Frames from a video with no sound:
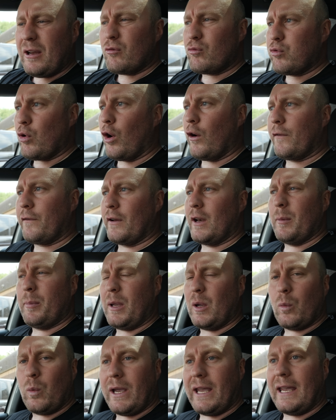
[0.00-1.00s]
rough and a
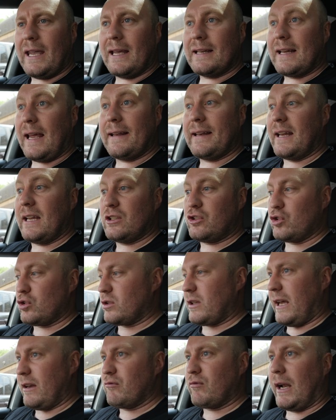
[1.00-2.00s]
bit weird, and it
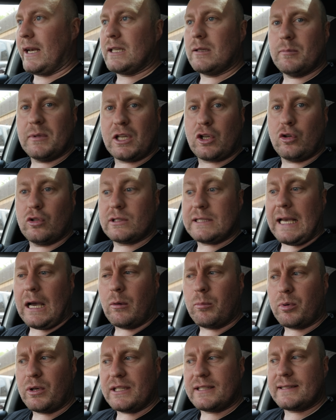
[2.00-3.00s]
just like randomly cut
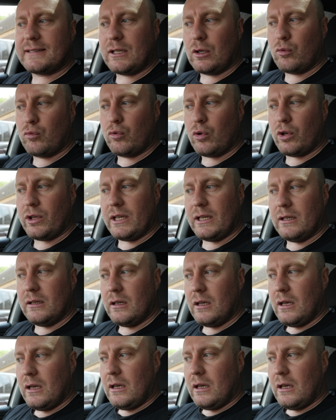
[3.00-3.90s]
out, but it's still running.